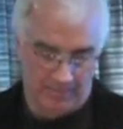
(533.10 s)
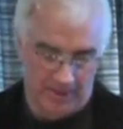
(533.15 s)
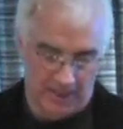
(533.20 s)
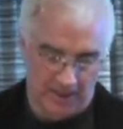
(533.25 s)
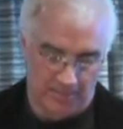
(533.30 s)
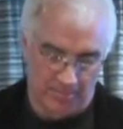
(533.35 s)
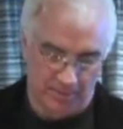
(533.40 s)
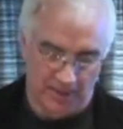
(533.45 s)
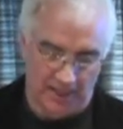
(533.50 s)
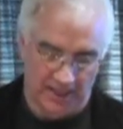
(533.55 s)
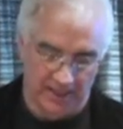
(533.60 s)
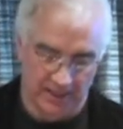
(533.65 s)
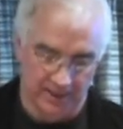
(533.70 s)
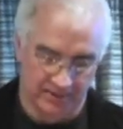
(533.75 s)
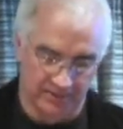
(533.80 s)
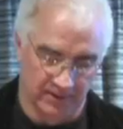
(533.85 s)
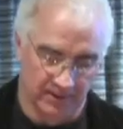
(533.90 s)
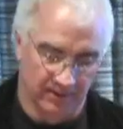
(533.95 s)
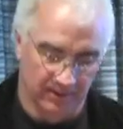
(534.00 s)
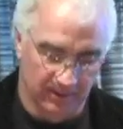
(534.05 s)
product
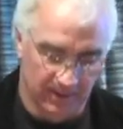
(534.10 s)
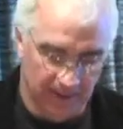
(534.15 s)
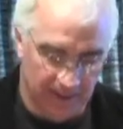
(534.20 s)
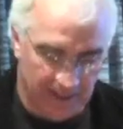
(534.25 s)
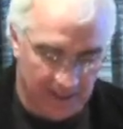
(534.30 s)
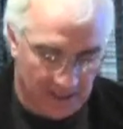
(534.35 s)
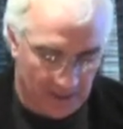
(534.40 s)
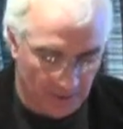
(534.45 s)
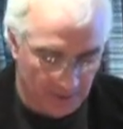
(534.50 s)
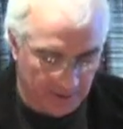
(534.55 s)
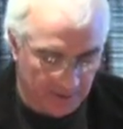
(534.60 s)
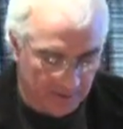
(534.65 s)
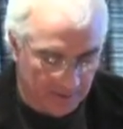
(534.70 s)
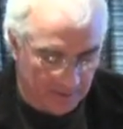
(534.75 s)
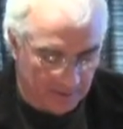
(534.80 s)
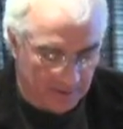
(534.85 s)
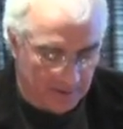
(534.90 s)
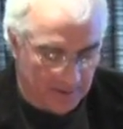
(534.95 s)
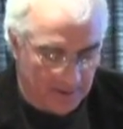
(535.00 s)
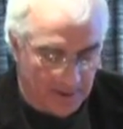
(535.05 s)
and how
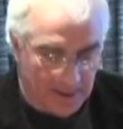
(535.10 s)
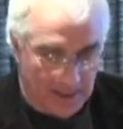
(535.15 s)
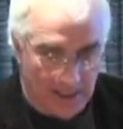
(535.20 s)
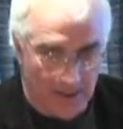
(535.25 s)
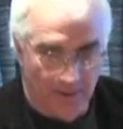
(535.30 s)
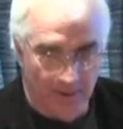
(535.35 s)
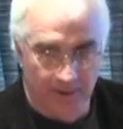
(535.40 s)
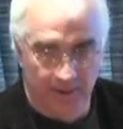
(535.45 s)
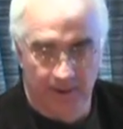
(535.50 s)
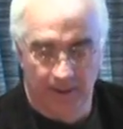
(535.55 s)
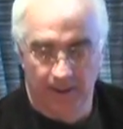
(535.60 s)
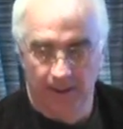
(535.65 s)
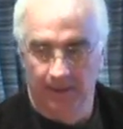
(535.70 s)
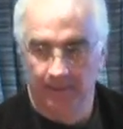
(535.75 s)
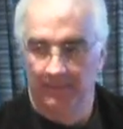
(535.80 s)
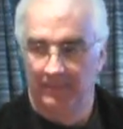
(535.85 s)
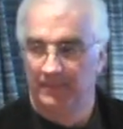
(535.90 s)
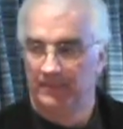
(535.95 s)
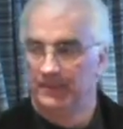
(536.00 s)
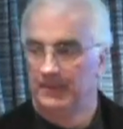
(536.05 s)

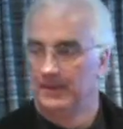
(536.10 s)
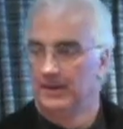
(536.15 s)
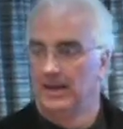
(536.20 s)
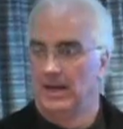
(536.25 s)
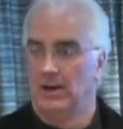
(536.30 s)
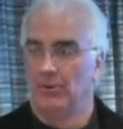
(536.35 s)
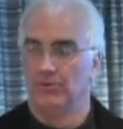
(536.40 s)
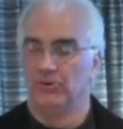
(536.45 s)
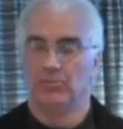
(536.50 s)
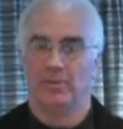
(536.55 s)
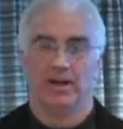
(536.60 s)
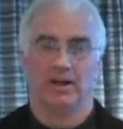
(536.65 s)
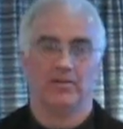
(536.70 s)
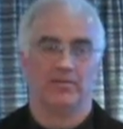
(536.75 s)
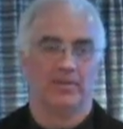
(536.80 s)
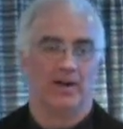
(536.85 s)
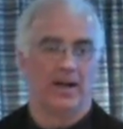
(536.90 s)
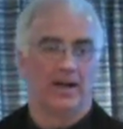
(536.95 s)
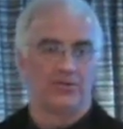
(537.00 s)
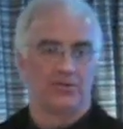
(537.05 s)
it's
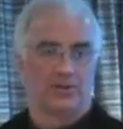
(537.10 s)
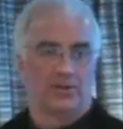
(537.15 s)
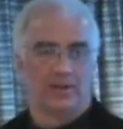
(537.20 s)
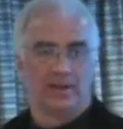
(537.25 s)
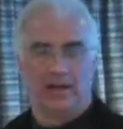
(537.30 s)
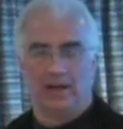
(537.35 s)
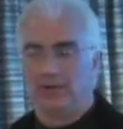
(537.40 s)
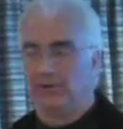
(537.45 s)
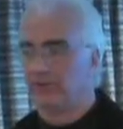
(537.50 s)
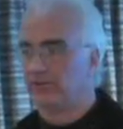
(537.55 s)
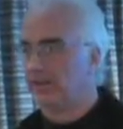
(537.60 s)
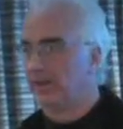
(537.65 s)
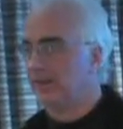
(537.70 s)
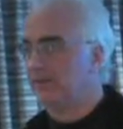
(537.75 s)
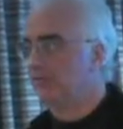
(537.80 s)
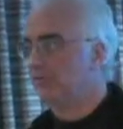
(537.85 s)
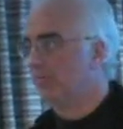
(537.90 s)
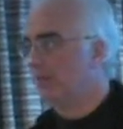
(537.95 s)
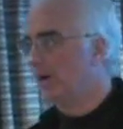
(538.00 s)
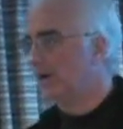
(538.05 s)
manufactured, how it saves
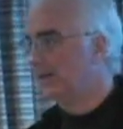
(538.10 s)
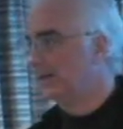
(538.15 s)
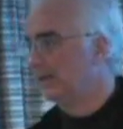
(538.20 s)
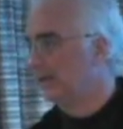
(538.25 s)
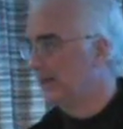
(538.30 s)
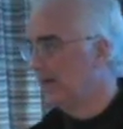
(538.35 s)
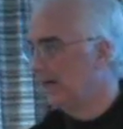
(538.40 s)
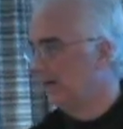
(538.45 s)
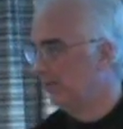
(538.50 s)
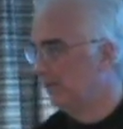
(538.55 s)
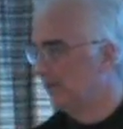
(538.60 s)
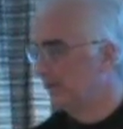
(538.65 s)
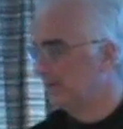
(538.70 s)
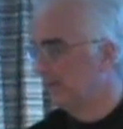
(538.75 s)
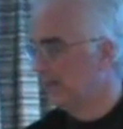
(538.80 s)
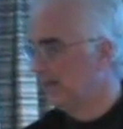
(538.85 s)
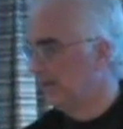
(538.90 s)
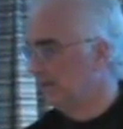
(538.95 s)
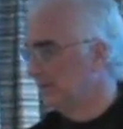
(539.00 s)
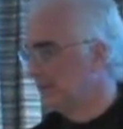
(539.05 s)
money, how it
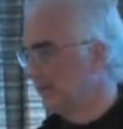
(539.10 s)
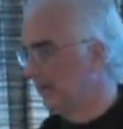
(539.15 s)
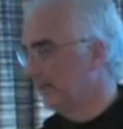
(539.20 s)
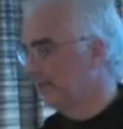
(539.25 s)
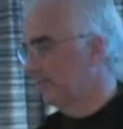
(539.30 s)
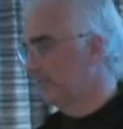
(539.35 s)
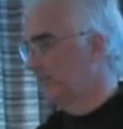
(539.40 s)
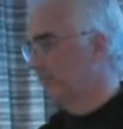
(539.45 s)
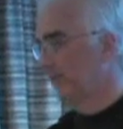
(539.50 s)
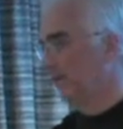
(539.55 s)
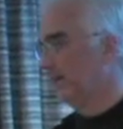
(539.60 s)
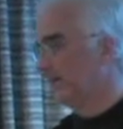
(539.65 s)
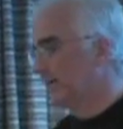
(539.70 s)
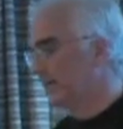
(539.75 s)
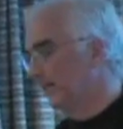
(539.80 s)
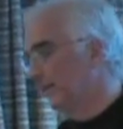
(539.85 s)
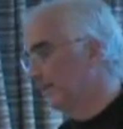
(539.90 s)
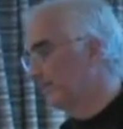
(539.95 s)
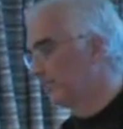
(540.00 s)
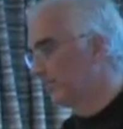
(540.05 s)
gets
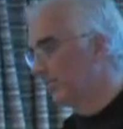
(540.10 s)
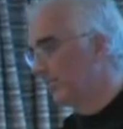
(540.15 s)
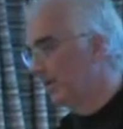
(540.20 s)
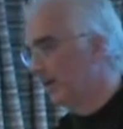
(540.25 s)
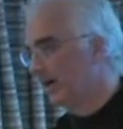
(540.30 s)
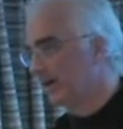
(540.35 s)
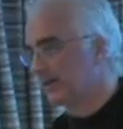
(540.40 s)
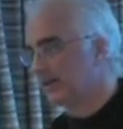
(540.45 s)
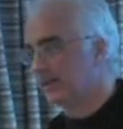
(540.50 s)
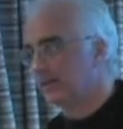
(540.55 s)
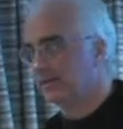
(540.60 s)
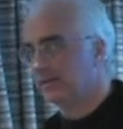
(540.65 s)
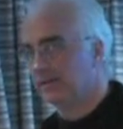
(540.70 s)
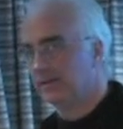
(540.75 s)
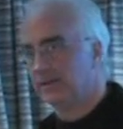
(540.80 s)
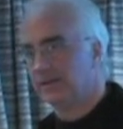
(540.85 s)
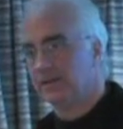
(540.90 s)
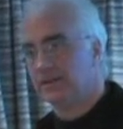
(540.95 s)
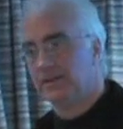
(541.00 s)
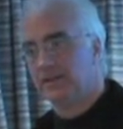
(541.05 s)
to market,
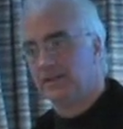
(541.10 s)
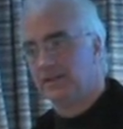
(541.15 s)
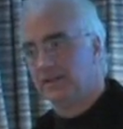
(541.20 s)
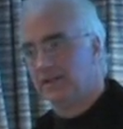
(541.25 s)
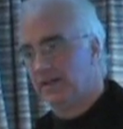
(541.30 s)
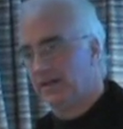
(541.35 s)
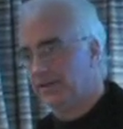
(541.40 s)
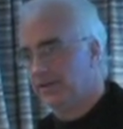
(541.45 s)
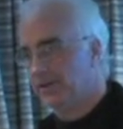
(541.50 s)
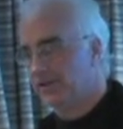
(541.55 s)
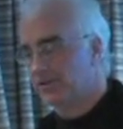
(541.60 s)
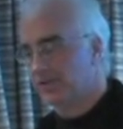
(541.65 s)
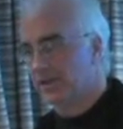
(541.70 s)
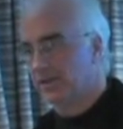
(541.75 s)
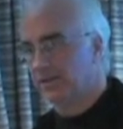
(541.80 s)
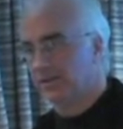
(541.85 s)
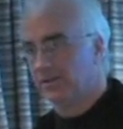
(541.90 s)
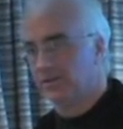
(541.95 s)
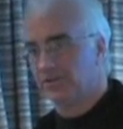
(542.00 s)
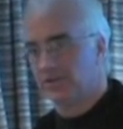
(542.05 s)
there's an
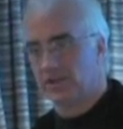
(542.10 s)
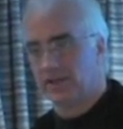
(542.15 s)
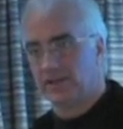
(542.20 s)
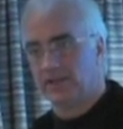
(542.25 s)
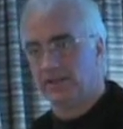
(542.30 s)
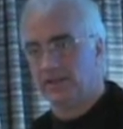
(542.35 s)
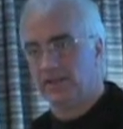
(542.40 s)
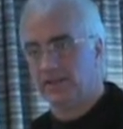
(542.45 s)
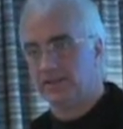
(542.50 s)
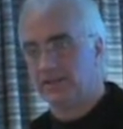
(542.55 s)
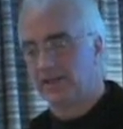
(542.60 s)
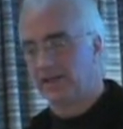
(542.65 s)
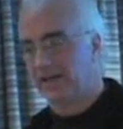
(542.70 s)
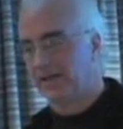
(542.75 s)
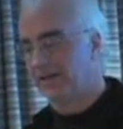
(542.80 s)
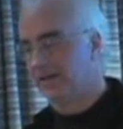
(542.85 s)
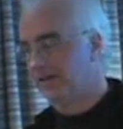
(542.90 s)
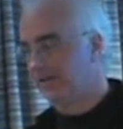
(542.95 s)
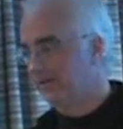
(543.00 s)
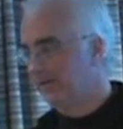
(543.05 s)

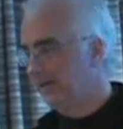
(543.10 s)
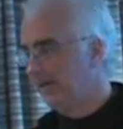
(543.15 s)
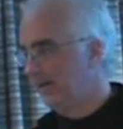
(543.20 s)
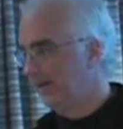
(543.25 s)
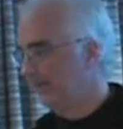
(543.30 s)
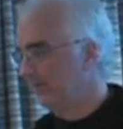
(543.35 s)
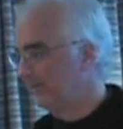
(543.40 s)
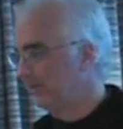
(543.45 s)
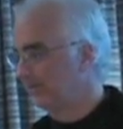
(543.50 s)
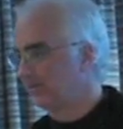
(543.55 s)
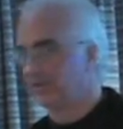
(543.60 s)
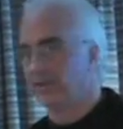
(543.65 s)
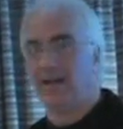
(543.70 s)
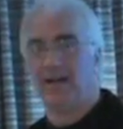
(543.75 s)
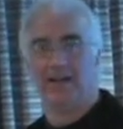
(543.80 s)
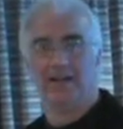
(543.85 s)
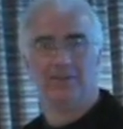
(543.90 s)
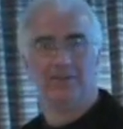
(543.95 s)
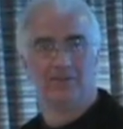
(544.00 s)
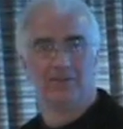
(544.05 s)
entire
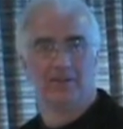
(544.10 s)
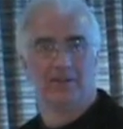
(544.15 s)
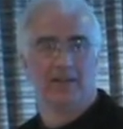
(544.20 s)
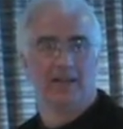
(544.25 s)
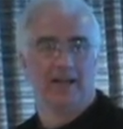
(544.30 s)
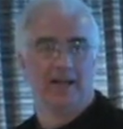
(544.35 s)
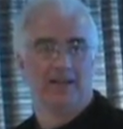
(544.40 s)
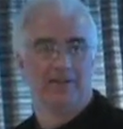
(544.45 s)
science to that